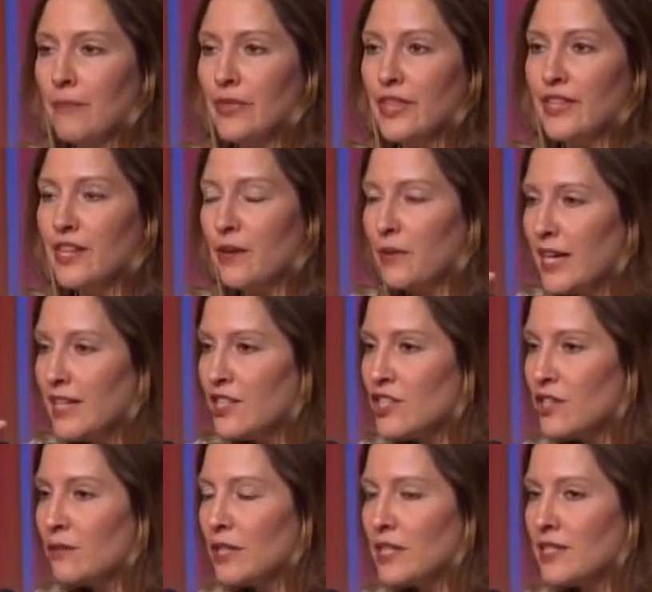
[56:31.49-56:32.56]
that's
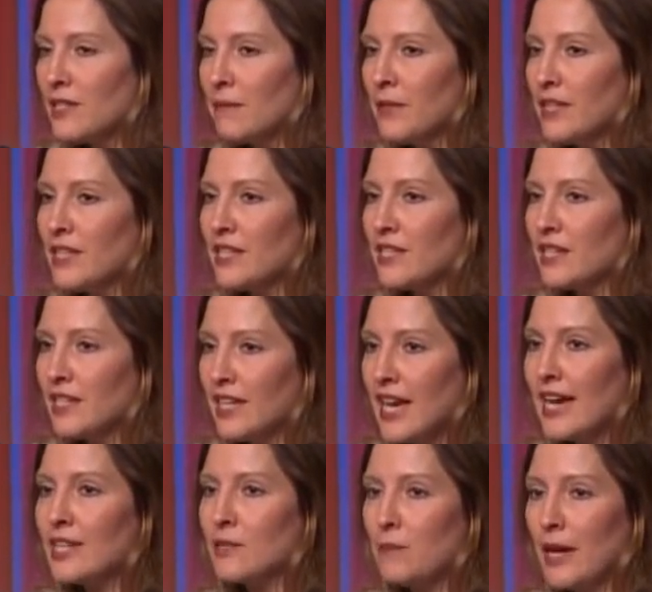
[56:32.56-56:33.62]
generally something that's done
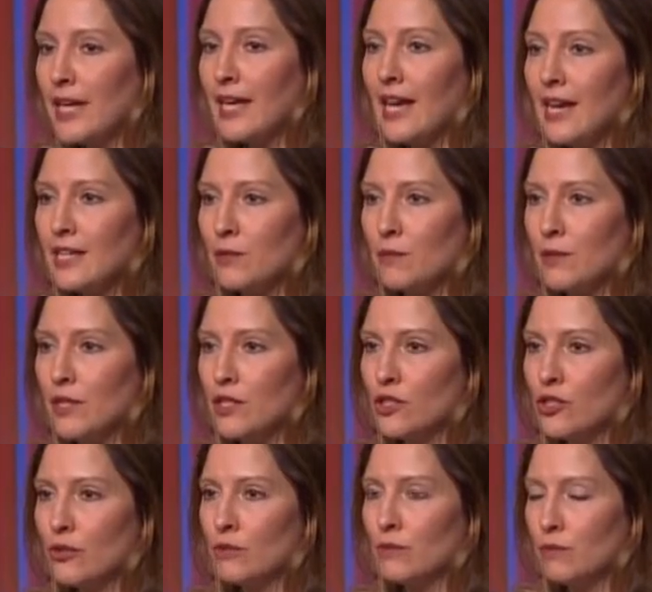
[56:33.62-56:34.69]
case by case
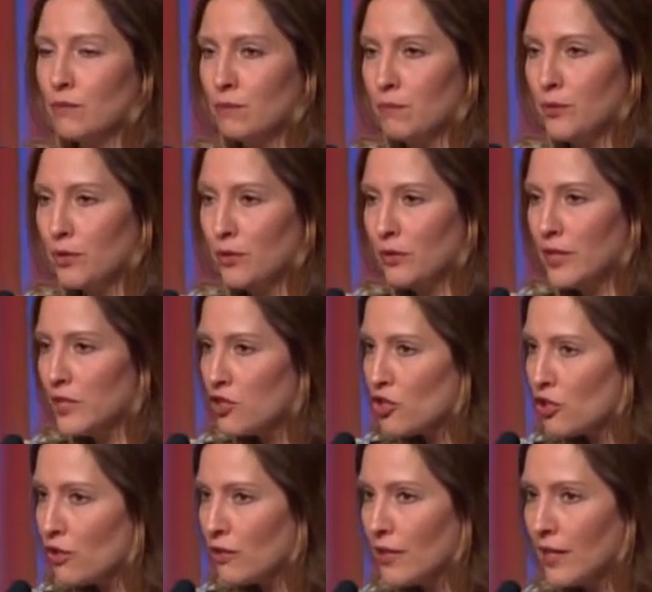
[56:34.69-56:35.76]
because you're
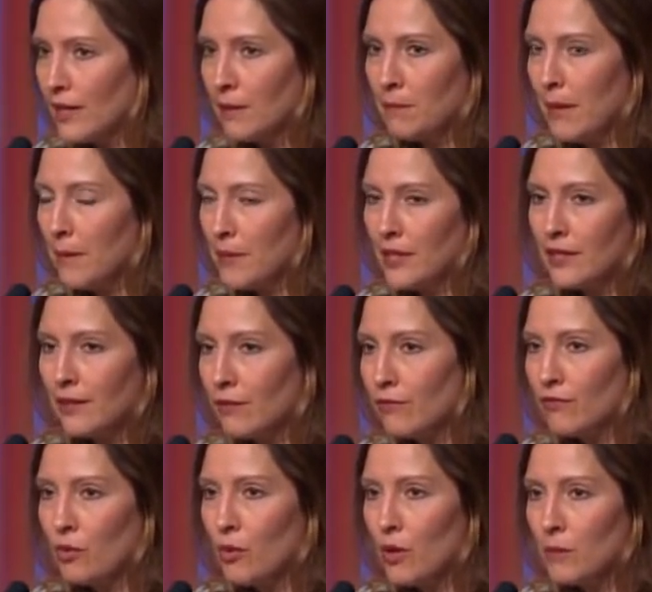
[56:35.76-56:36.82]
inserting maybe in a
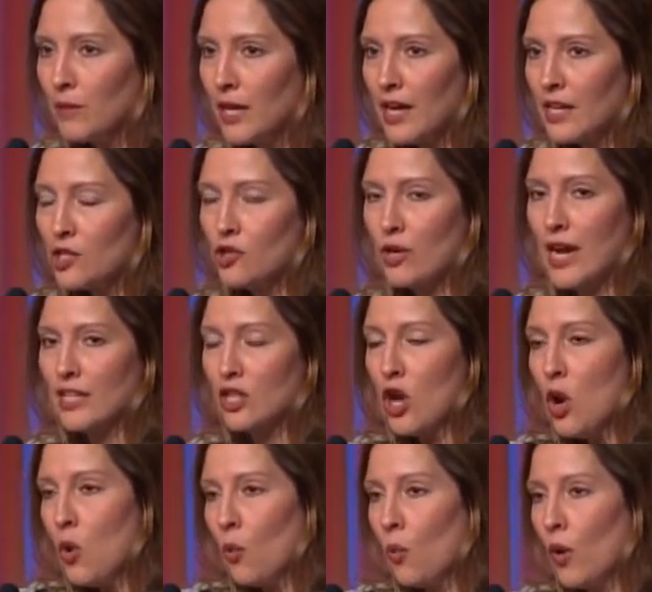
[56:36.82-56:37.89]
form contract
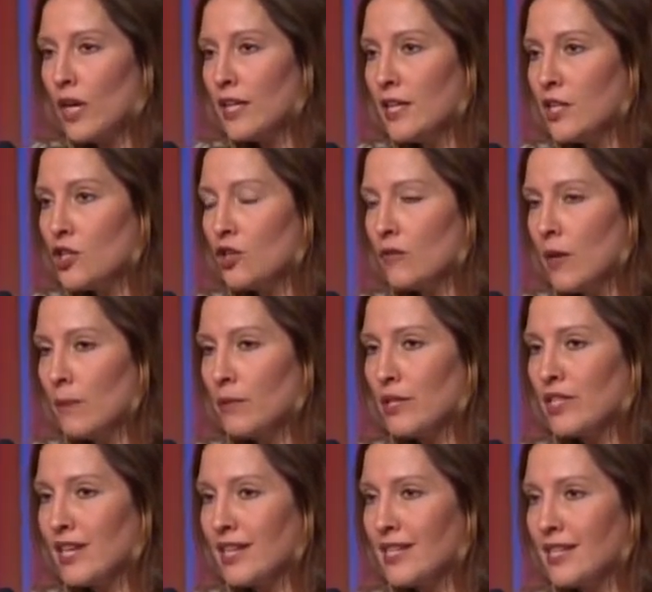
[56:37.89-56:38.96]
what it is you're
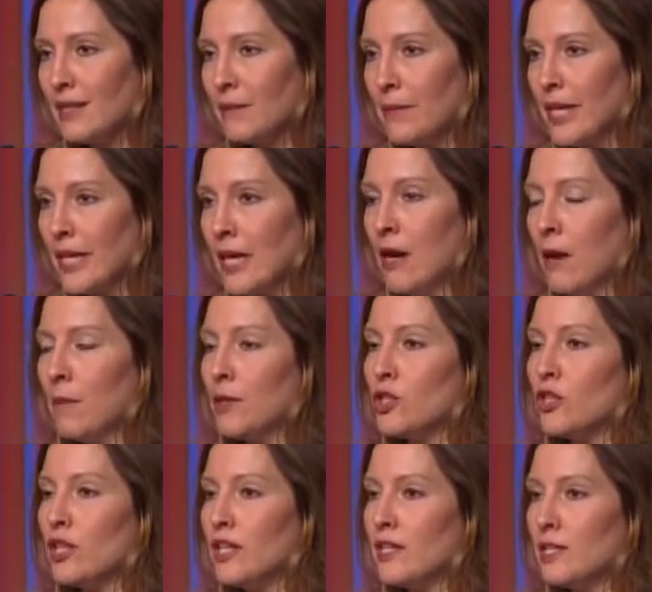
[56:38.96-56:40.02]
representing them in, but
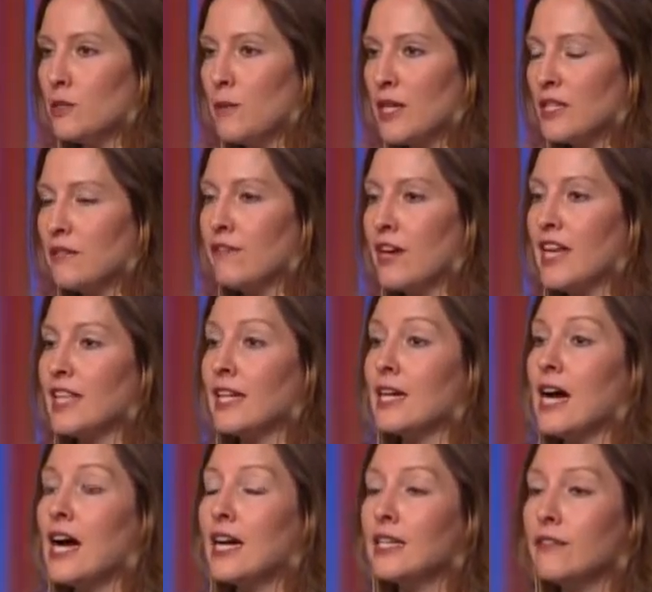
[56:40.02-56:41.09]
you need to specify the
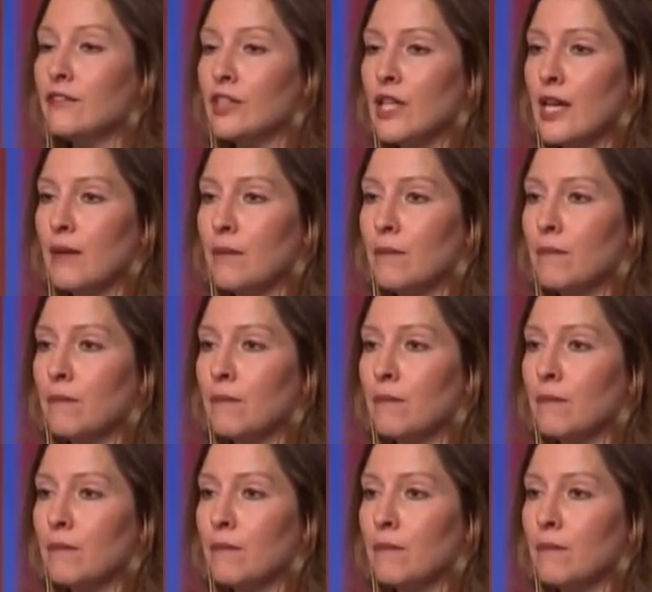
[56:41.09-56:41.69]
kind of claim